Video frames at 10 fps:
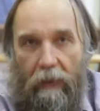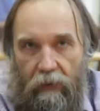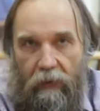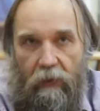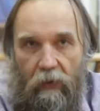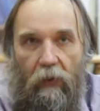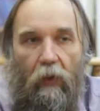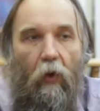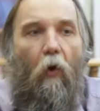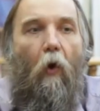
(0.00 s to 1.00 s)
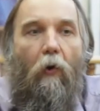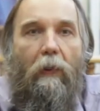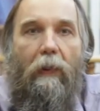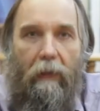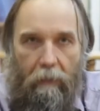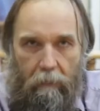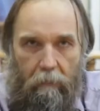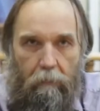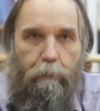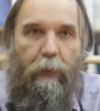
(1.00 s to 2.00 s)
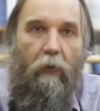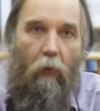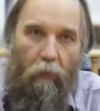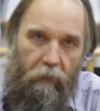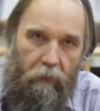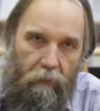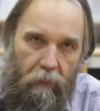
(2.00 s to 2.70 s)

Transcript: exists only because